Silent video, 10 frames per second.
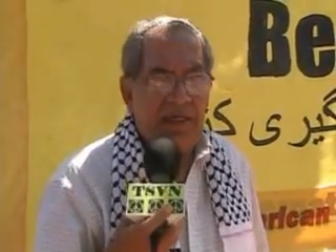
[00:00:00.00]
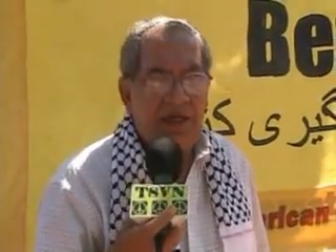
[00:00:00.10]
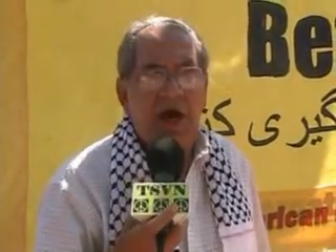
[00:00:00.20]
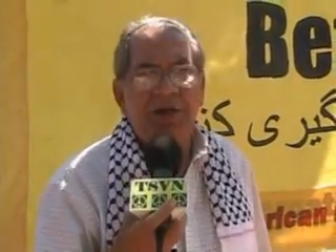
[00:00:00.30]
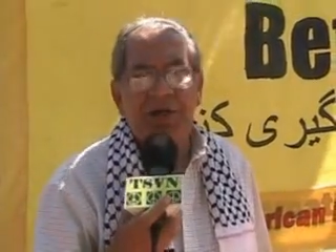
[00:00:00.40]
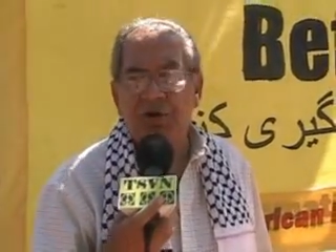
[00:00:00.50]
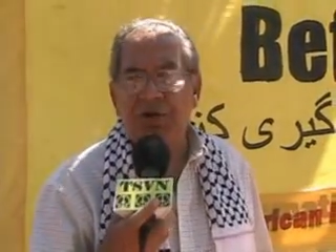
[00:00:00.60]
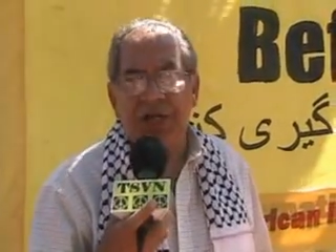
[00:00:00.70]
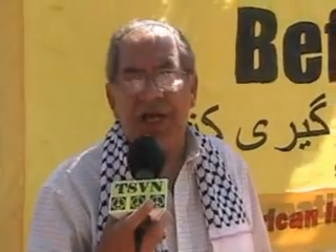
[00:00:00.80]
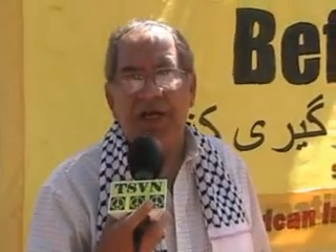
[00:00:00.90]

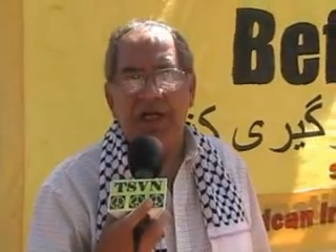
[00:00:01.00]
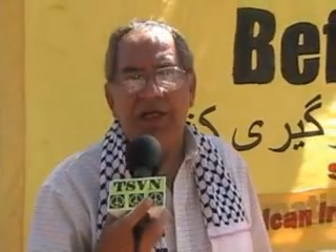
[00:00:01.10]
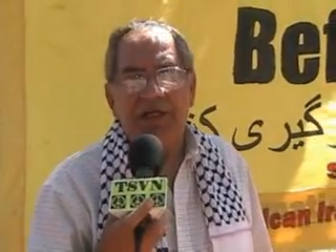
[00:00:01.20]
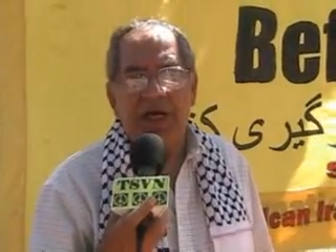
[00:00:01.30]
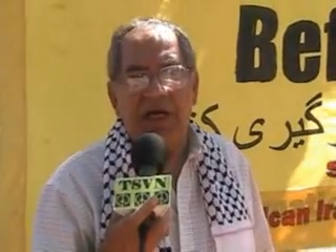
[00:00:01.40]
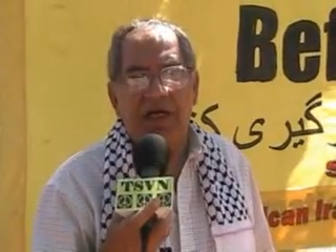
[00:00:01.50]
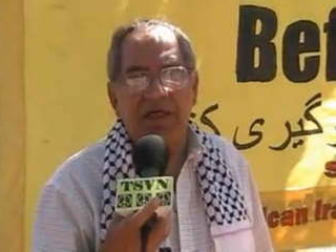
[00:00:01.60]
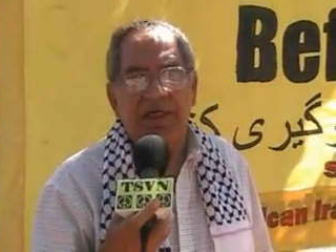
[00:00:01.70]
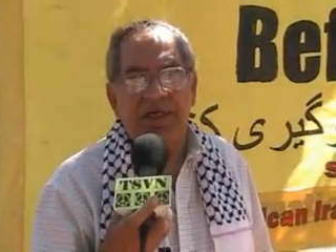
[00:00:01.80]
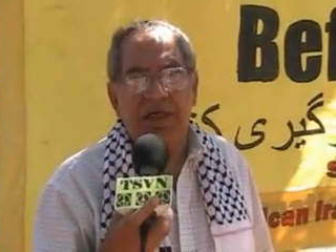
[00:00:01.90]
non-nuclear uh,
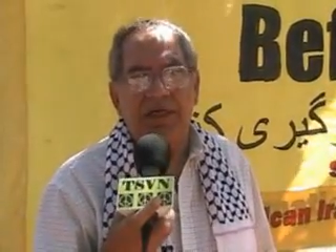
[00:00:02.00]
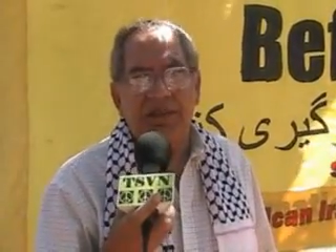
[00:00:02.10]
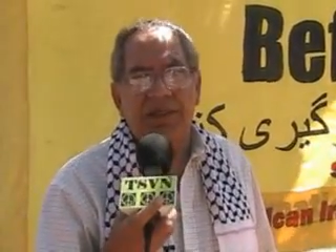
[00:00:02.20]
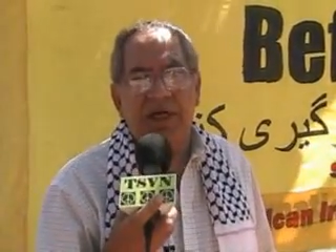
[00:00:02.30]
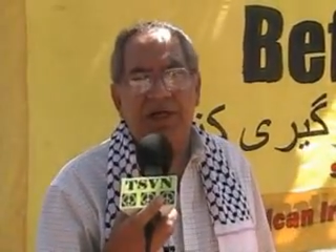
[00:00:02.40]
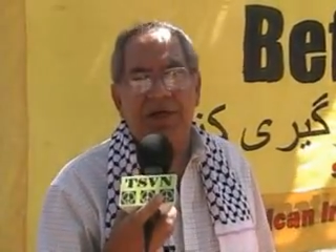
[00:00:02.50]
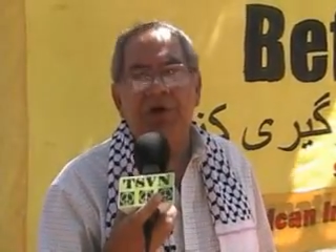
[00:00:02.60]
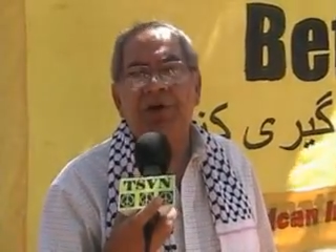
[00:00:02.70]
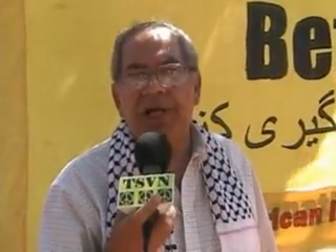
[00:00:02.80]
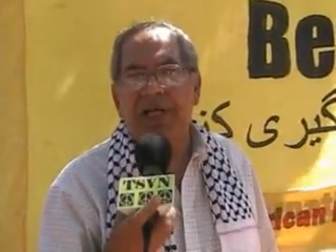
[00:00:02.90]
uh, uh,
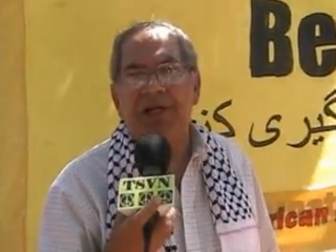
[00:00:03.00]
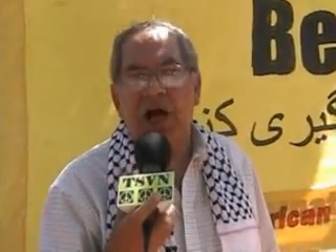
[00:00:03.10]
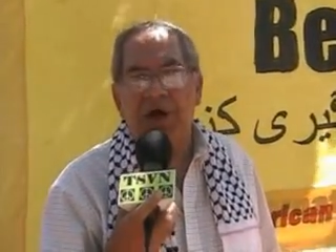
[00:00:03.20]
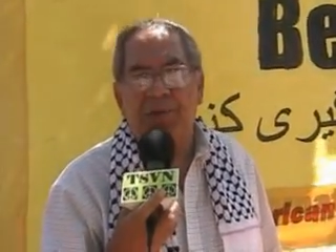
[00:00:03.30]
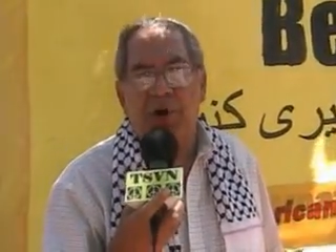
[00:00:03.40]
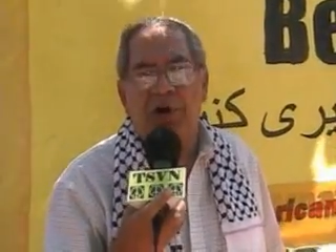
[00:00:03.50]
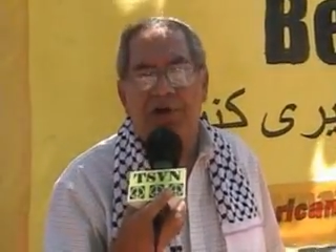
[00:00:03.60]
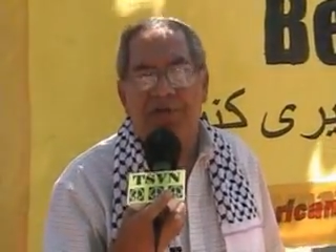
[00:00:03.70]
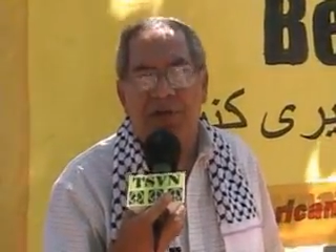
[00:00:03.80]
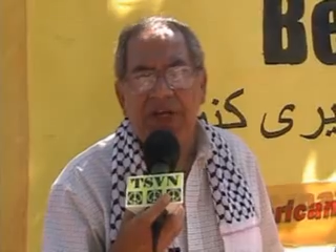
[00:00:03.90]
nuclear
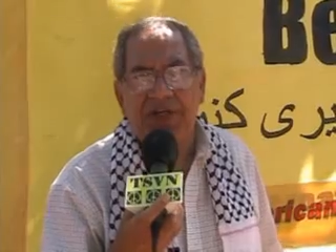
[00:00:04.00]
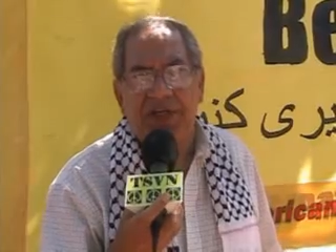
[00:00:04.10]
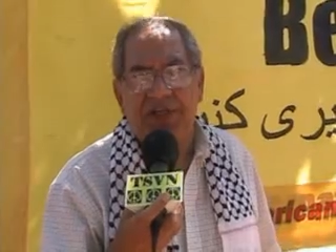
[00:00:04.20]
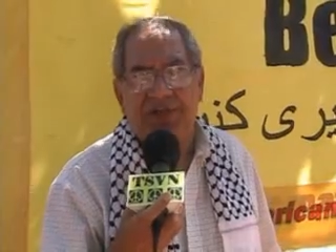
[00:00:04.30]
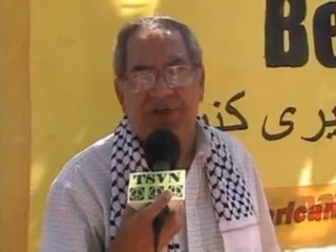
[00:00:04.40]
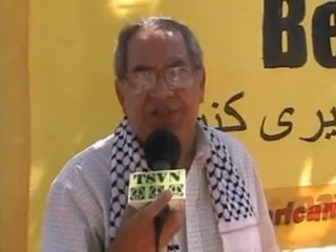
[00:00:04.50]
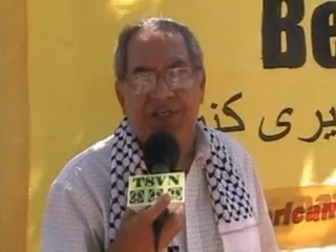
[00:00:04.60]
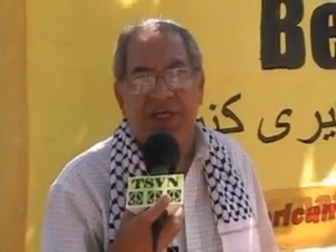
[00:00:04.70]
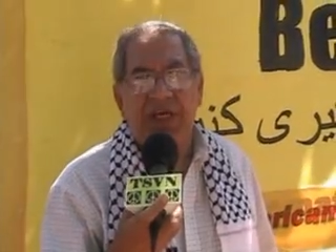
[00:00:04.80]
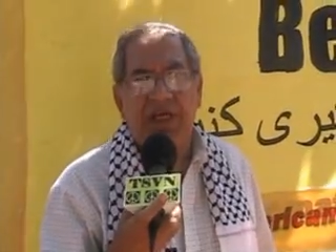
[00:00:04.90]
non-proliferation
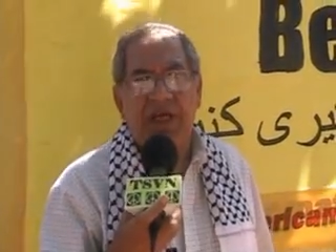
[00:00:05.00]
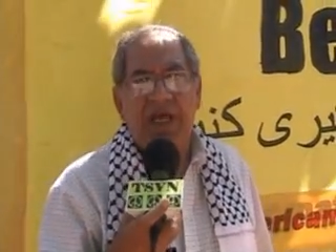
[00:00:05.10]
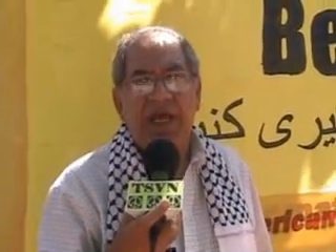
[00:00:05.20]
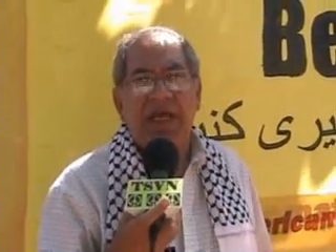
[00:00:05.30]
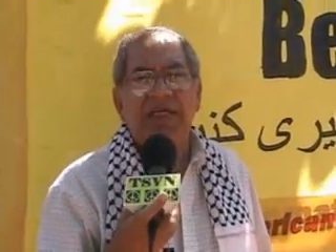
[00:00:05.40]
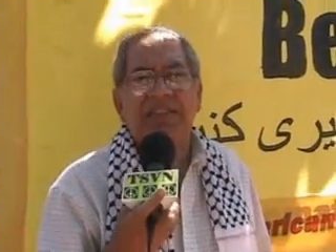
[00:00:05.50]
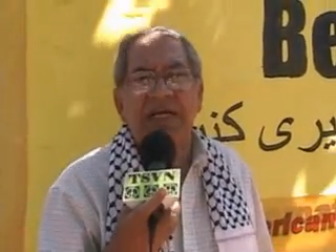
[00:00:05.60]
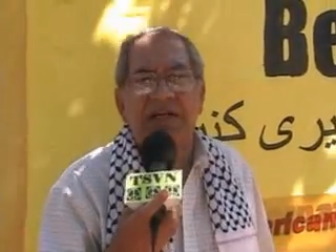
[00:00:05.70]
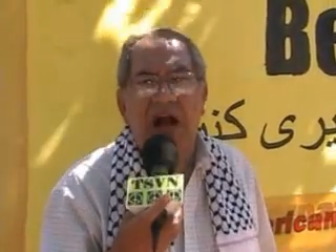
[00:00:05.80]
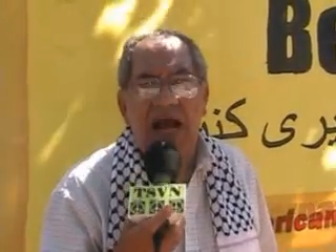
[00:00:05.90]
treaty is
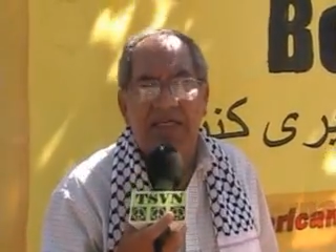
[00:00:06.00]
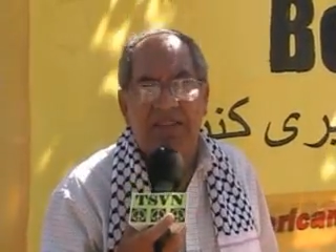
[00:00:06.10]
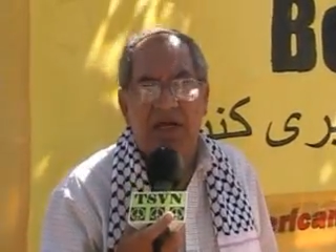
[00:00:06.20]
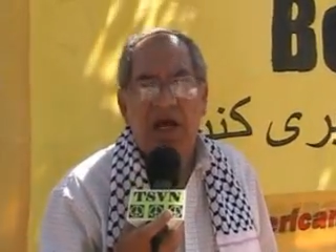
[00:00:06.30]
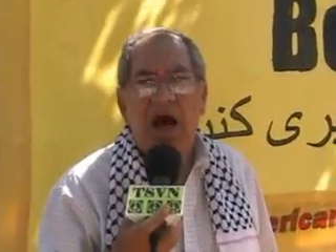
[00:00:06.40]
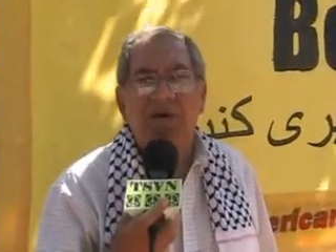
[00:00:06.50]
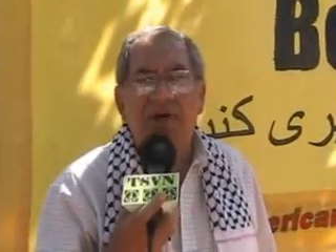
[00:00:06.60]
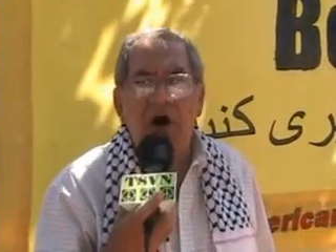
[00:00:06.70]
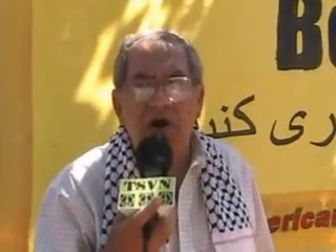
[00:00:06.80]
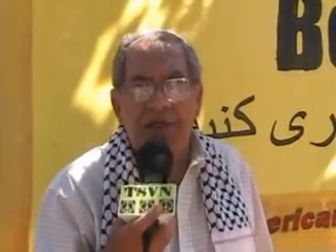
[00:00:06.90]
the right of
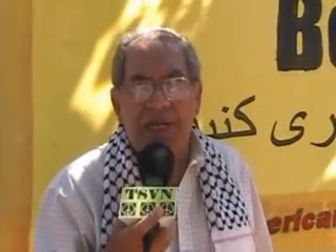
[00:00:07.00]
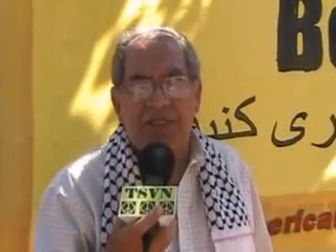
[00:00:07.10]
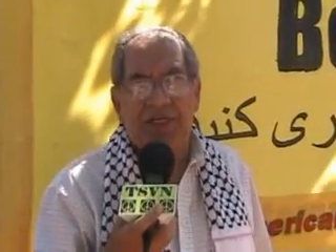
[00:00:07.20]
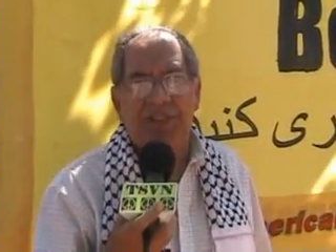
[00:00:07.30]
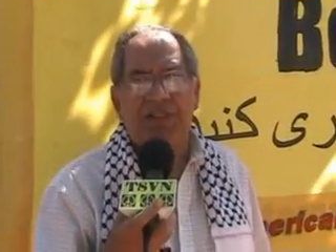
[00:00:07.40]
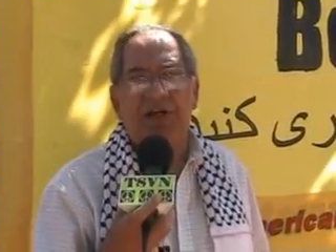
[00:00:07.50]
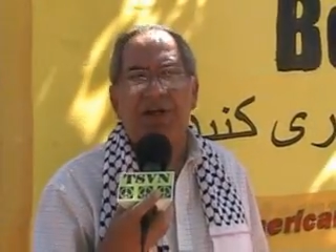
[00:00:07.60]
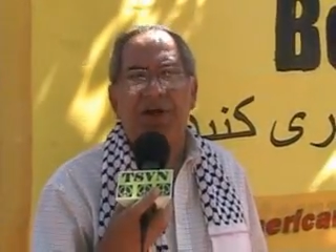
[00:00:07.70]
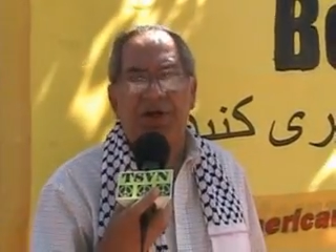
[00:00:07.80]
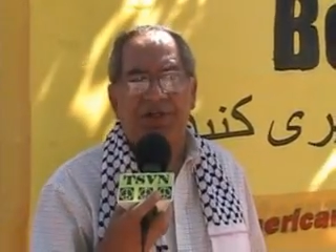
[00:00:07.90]
all nations on
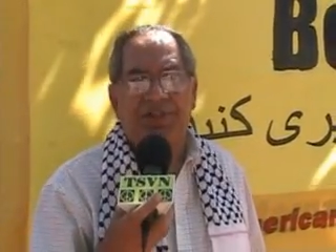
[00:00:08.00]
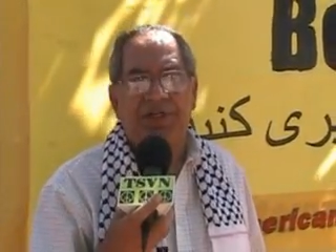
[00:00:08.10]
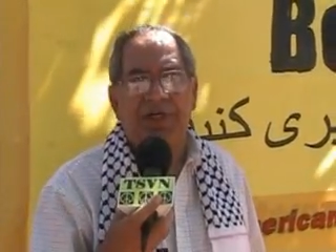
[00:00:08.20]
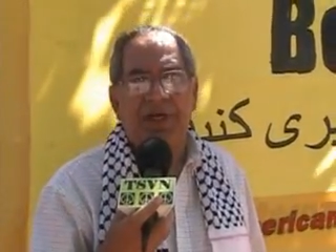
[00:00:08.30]
earth.